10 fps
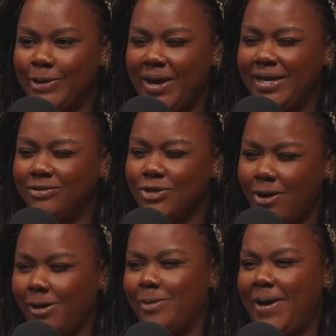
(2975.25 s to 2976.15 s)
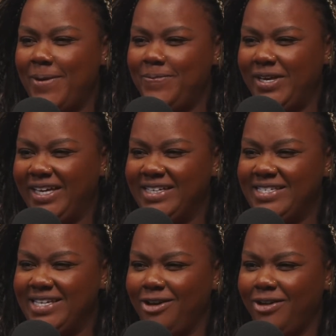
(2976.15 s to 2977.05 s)
So I talk about being
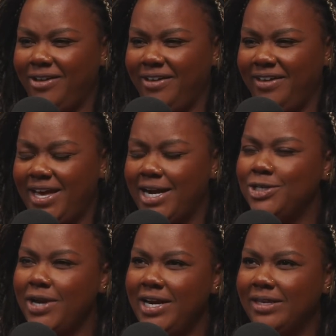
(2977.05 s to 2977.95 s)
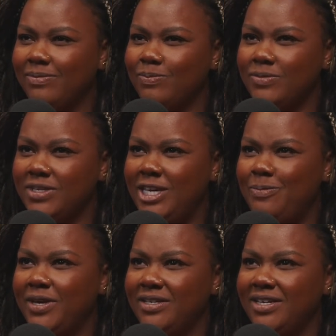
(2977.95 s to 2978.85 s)
single, and I try to
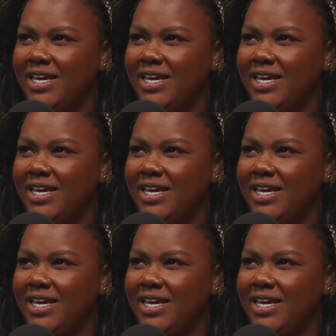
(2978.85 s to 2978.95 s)
keep it